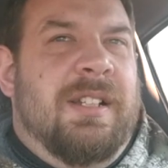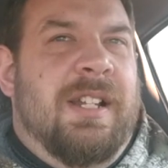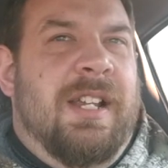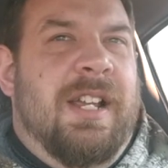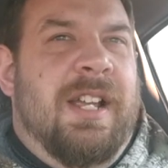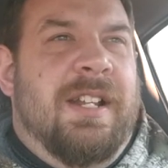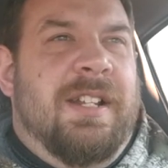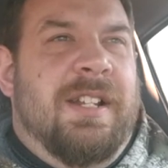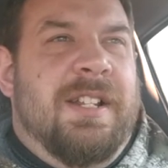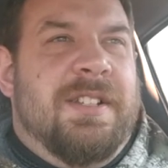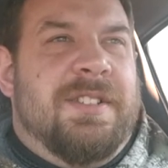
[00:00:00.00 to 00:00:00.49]

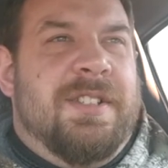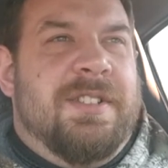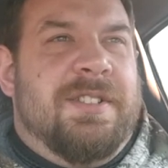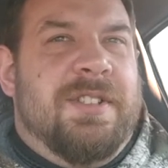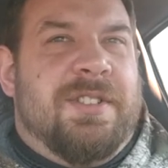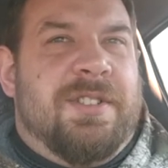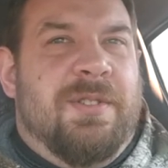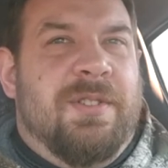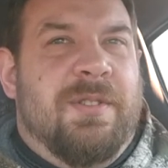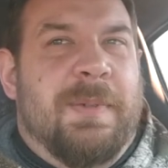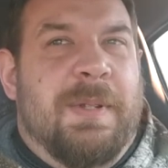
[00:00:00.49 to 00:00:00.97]
And this is
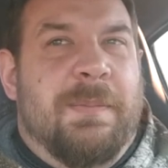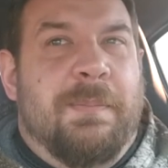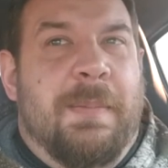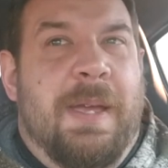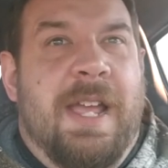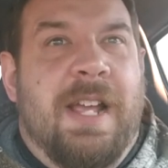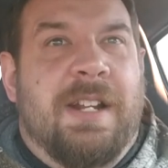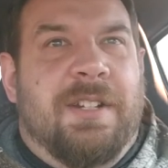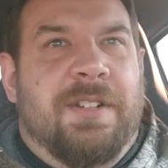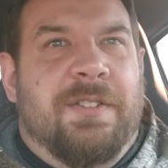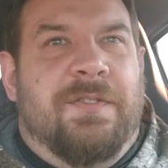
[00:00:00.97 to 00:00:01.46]
just going to be
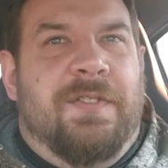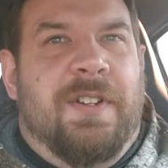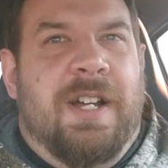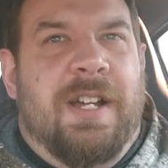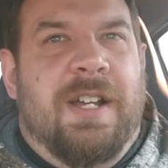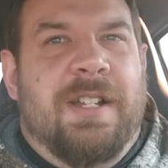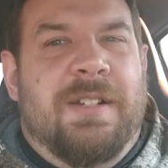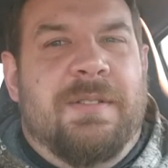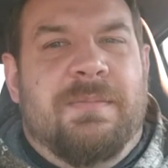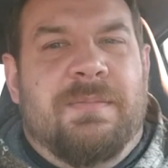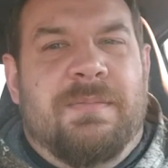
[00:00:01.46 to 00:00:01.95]

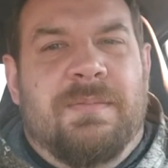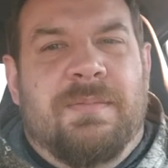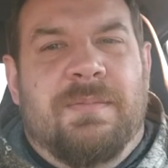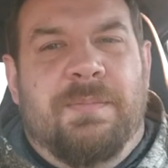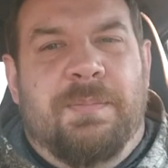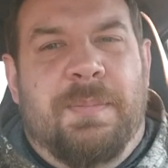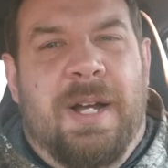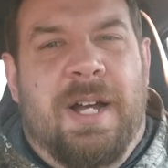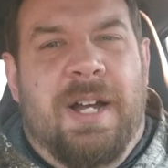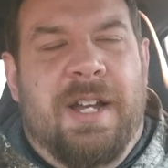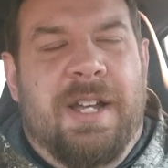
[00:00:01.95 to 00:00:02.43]
magnified
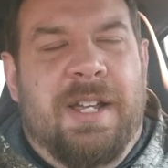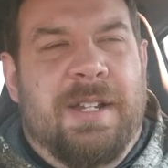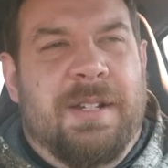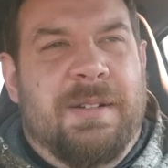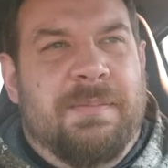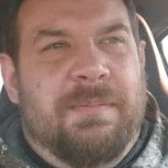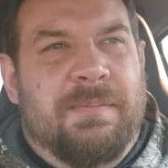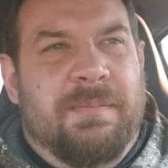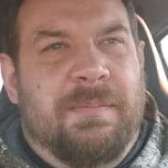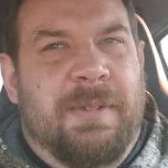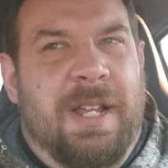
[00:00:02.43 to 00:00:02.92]
by
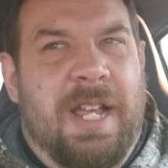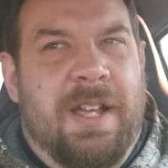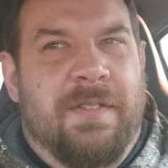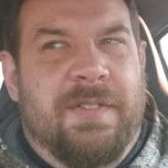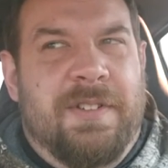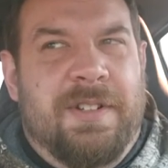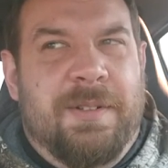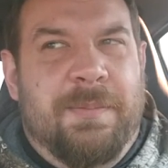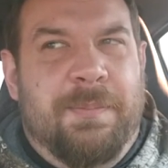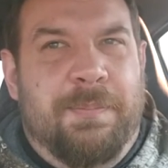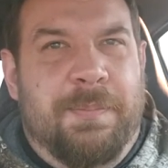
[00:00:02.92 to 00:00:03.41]

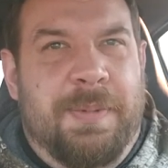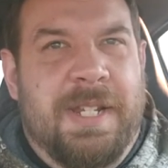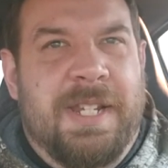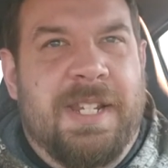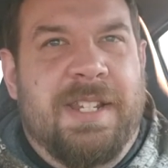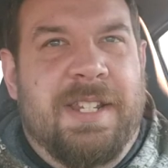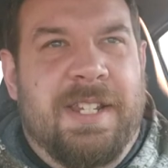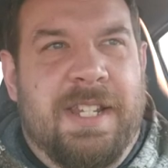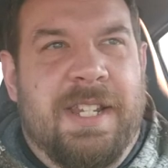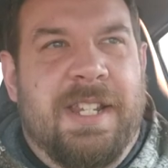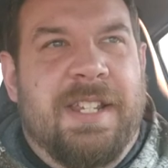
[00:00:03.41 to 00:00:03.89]
having to
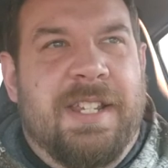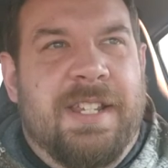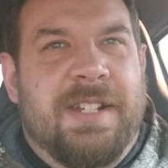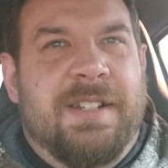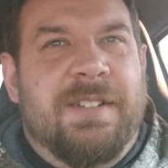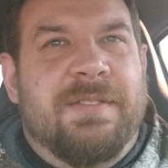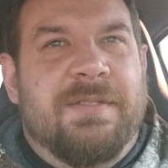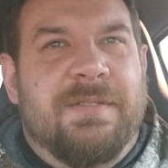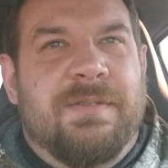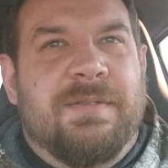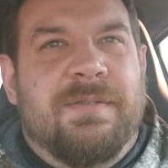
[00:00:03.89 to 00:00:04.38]
be
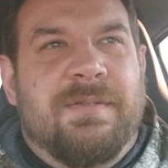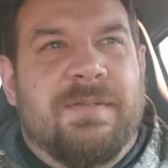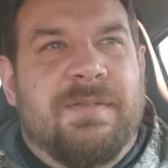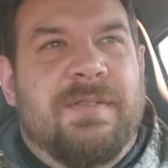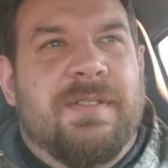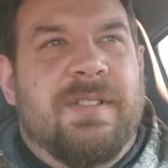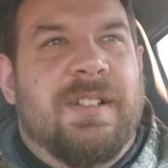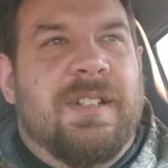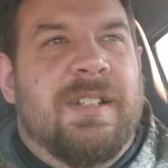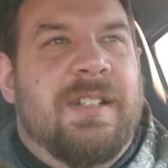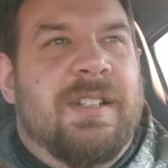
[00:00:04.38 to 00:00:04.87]
in
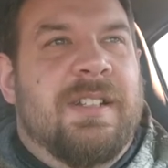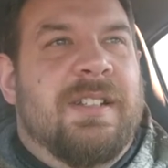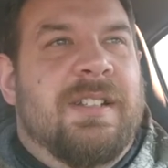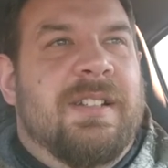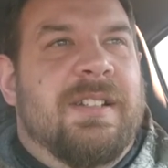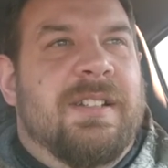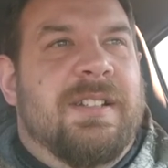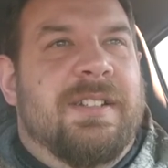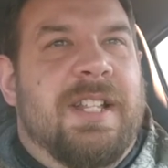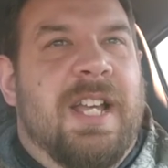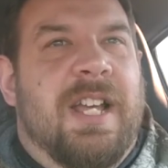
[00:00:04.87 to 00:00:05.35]

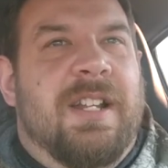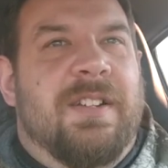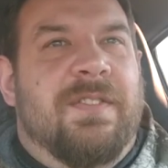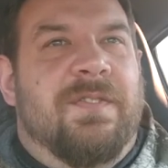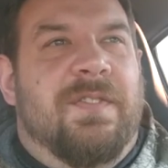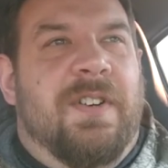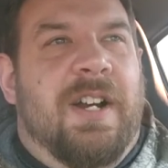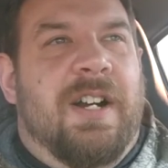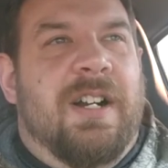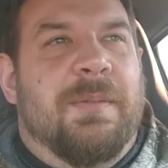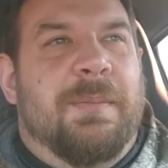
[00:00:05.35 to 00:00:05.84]
that
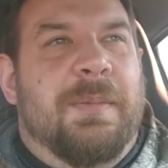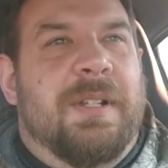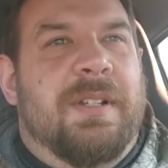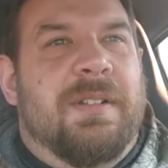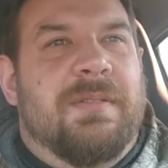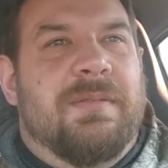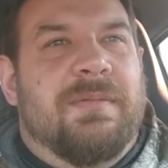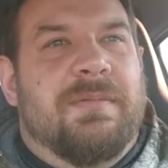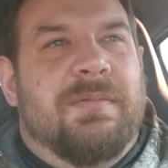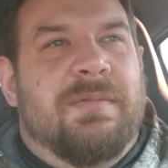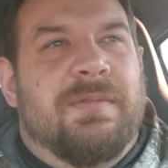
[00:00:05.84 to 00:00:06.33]
environment
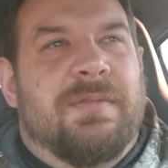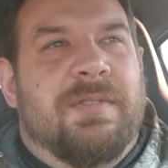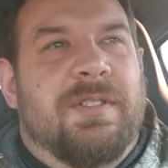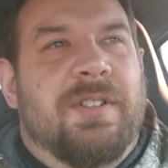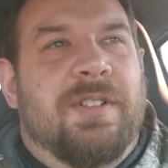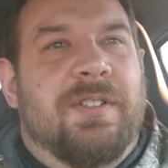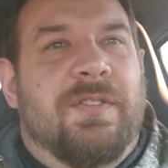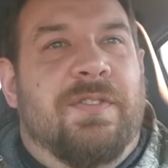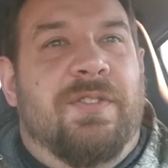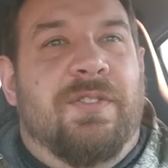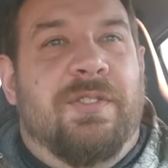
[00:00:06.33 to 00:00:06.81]

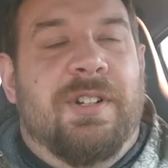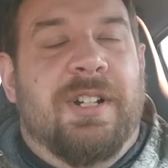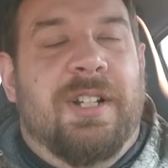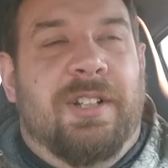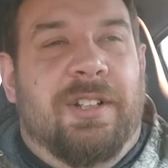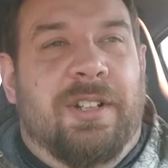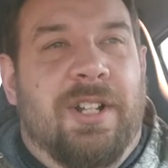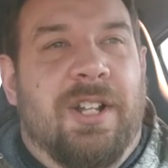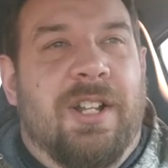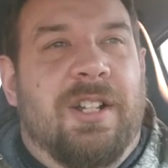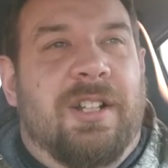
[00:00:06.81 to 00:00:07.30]
for a
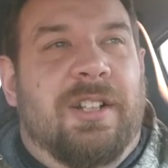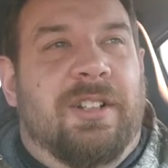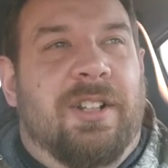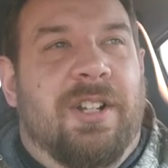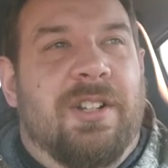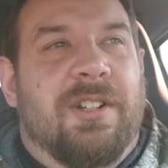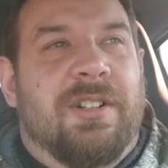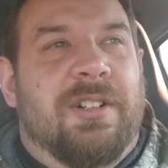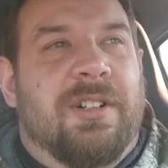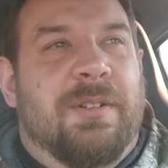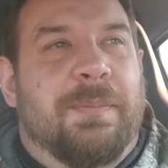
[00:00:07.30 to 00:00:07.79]
lot
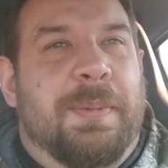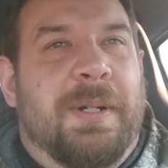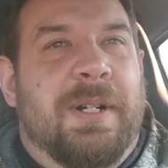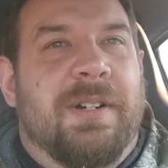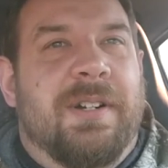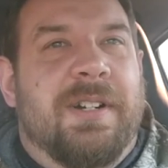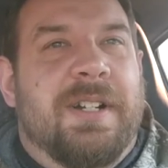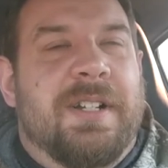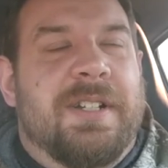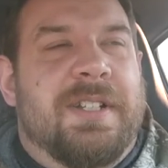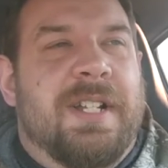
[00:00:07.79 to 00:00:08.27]
longer
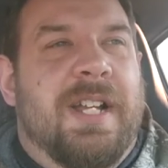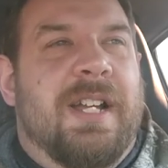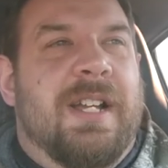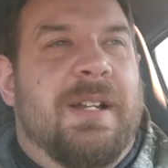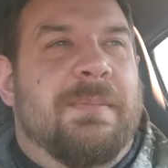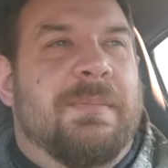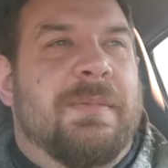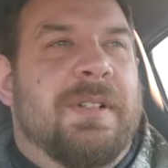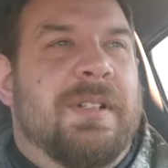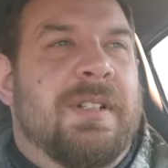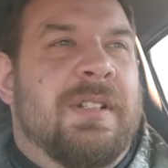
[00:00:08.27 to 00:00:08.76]
period of
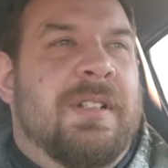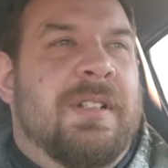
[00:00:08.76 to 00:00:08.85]
time